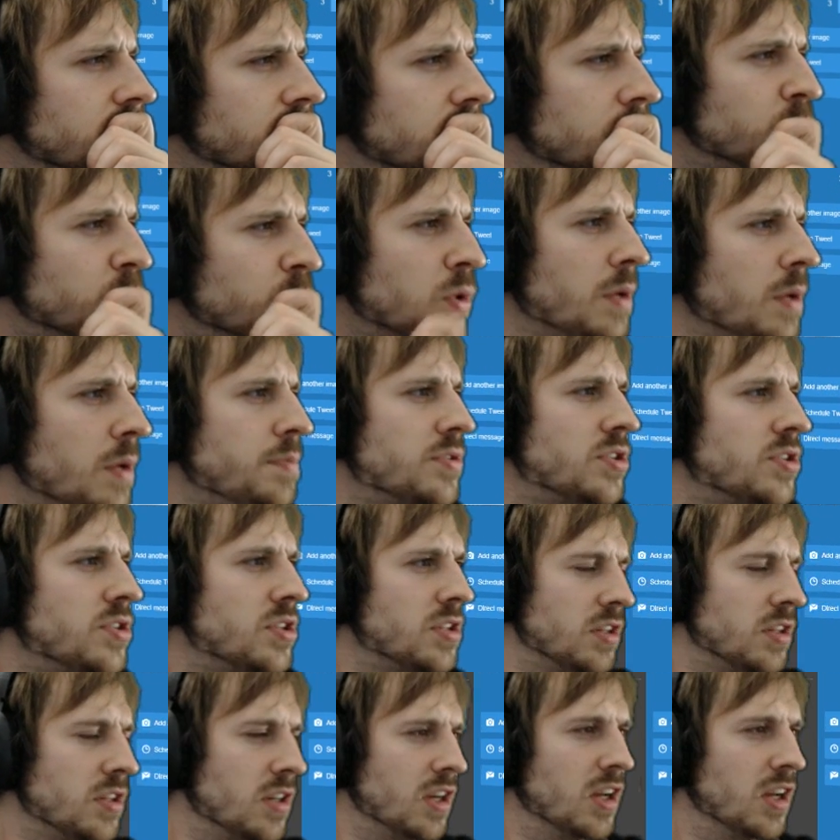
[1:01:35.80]

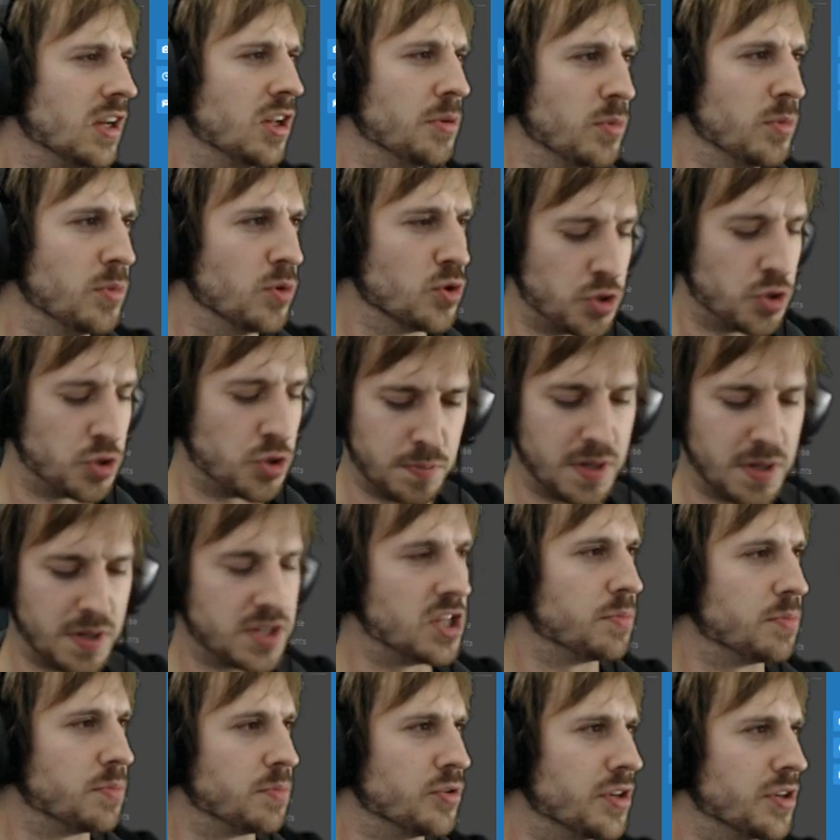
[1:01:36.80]
Whoops! I almost messed
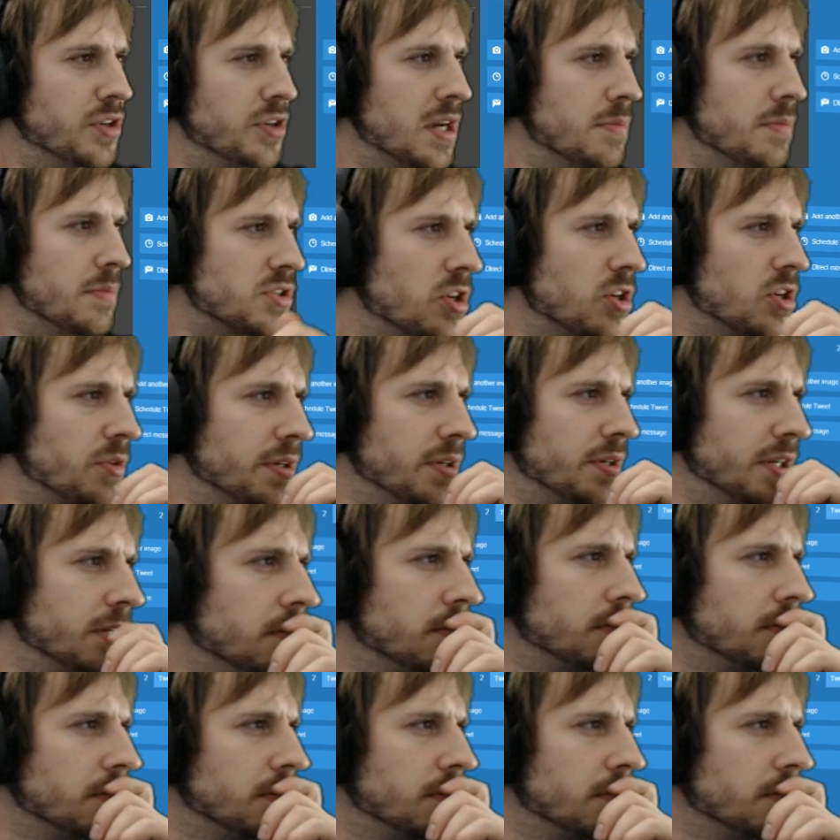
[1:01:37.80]
up your name, sorry.